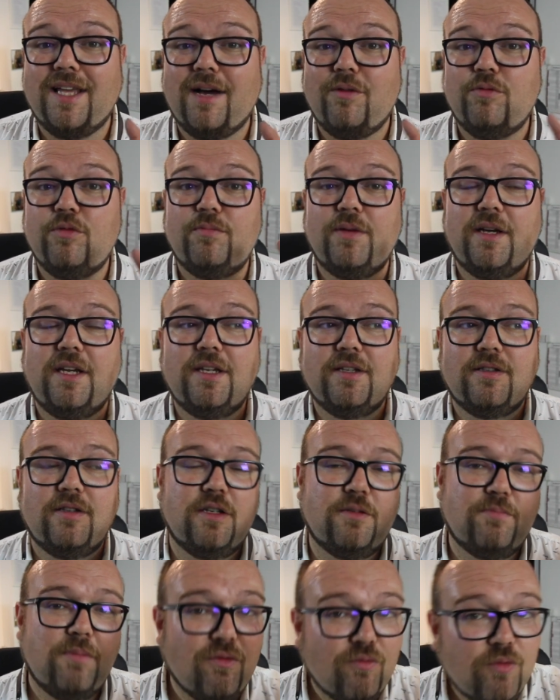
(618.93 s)
That will be,
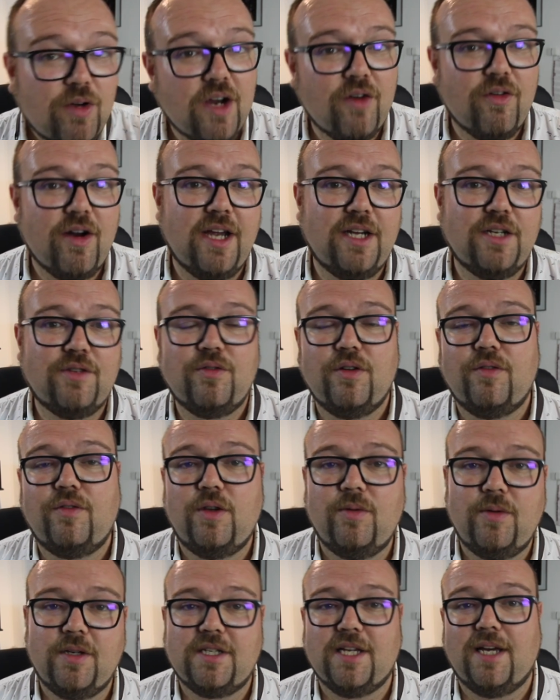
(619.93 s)
there's been rearranged for a
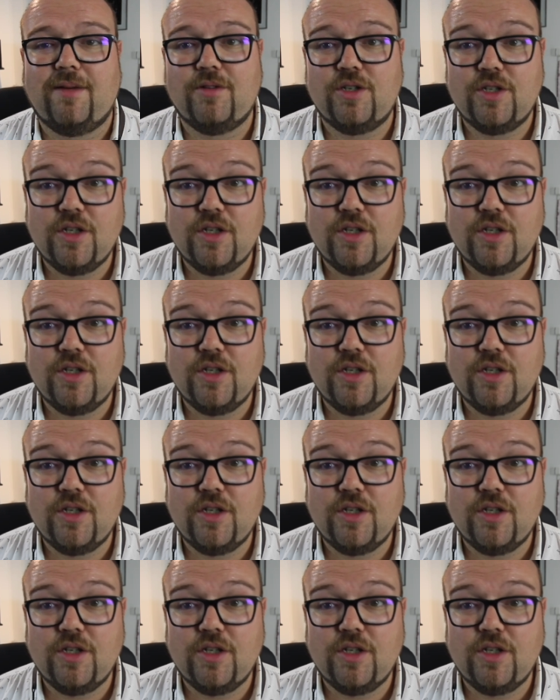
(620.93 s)
few weeks' time.